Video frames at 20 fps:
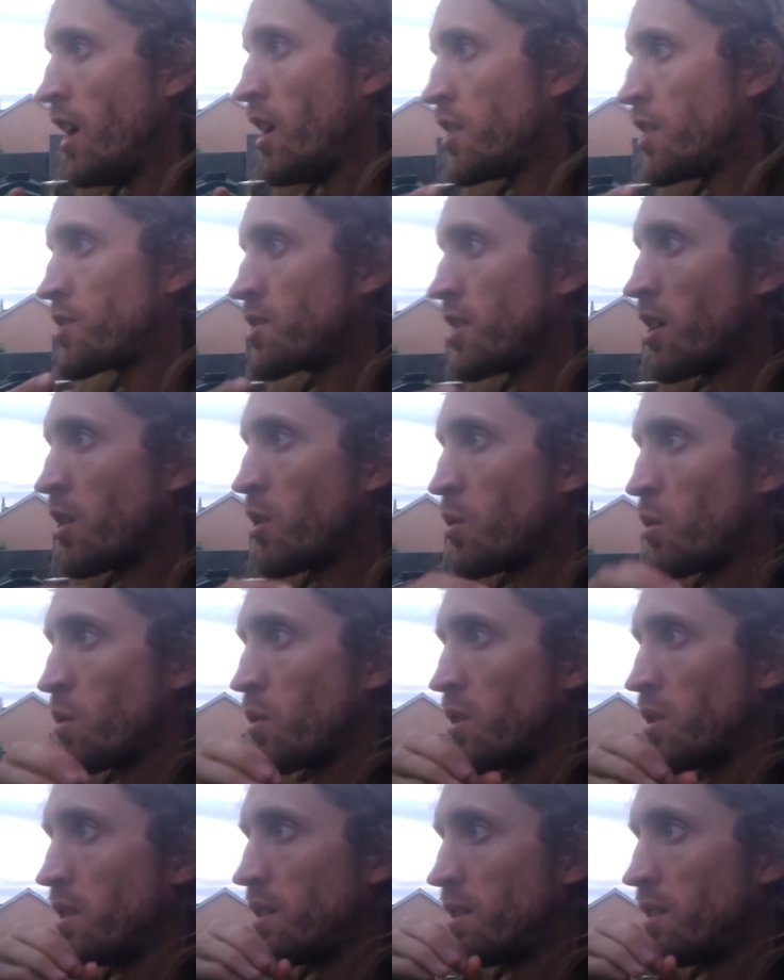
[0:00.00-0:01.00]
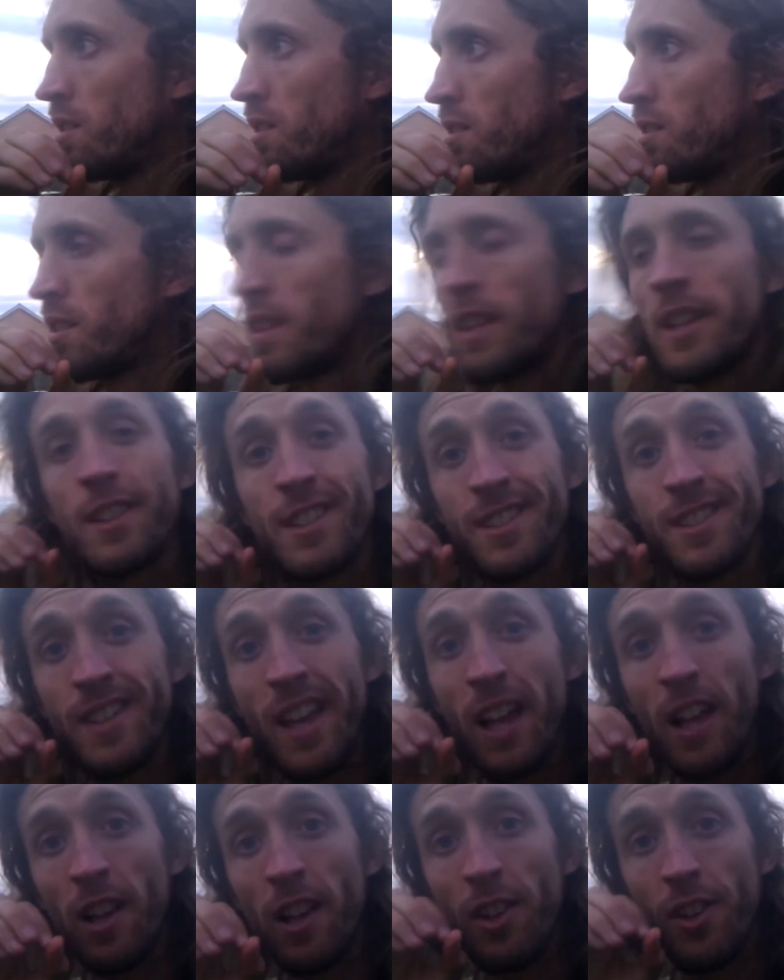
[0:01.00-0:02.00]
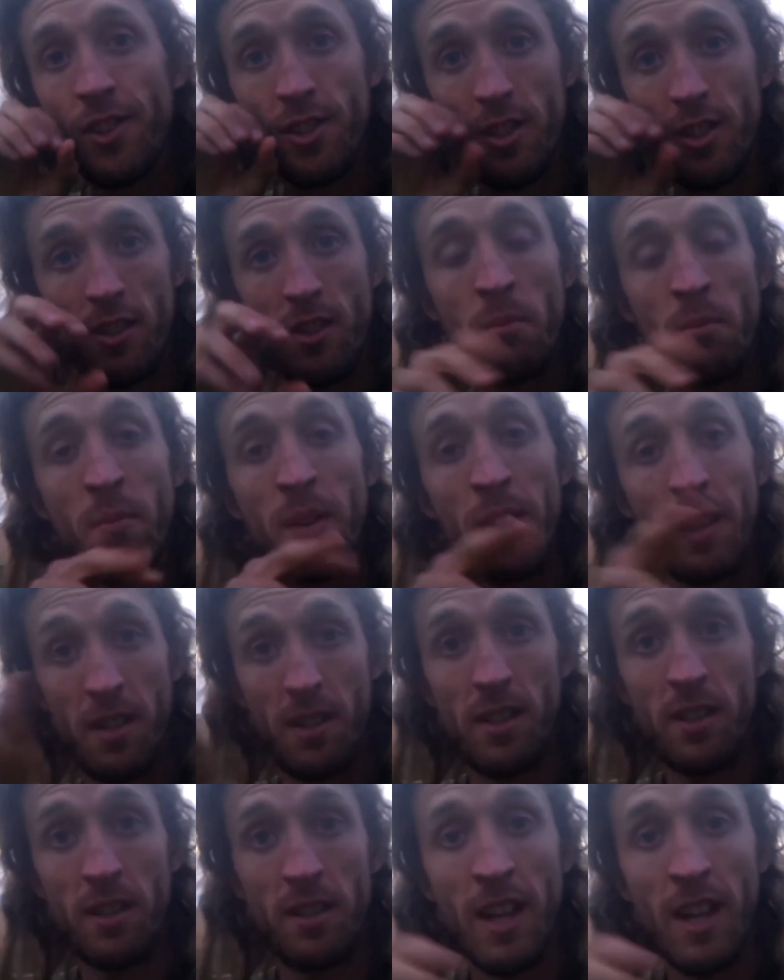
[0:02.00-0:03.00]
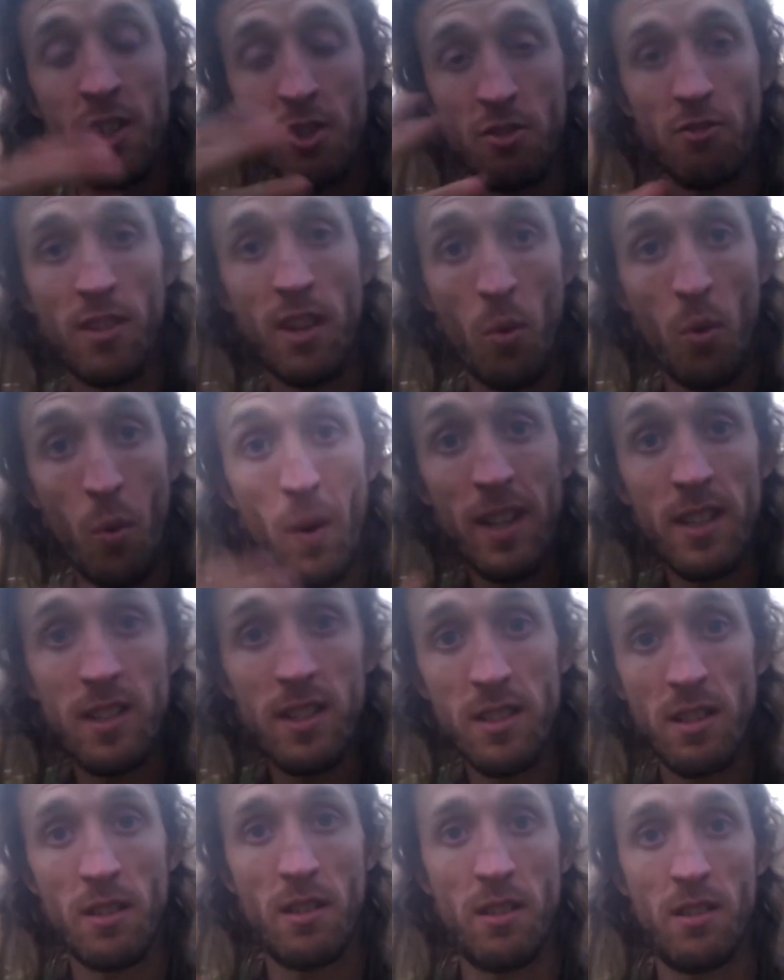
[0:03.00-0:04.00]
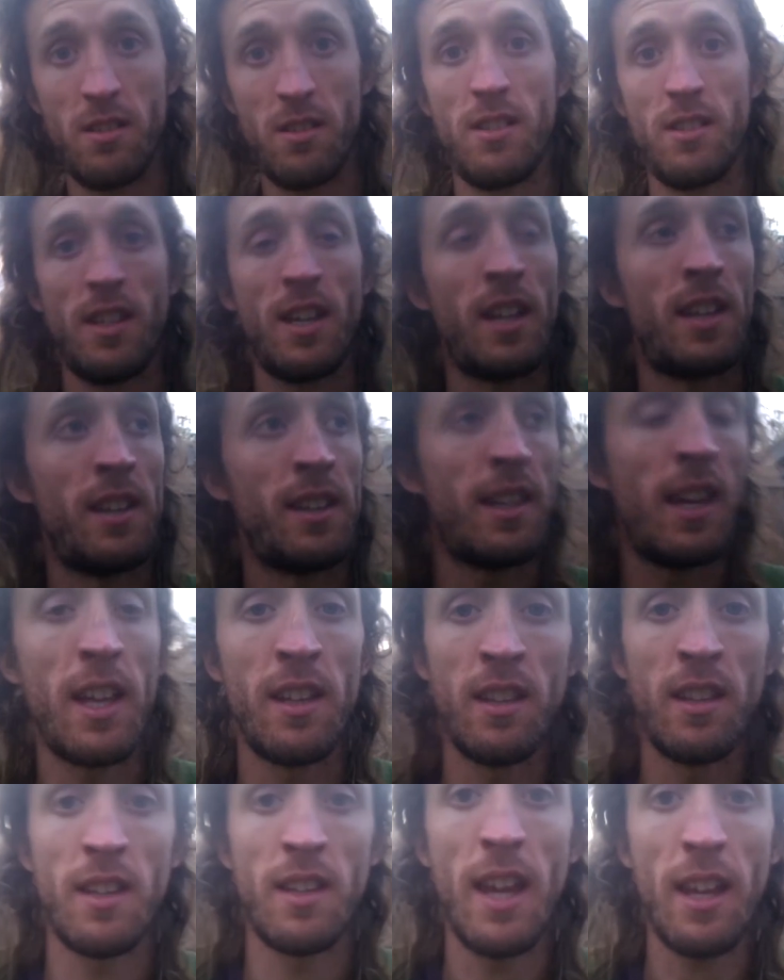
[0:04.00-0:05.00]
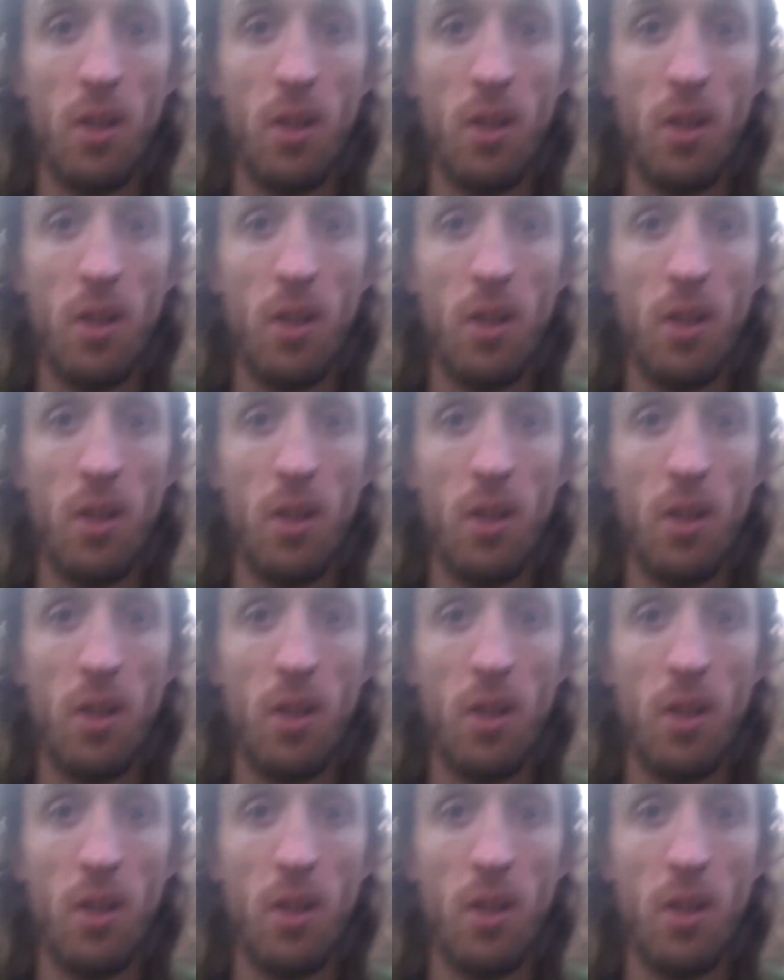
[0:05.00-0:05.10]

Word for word: So these cells emit naturally waste, and then that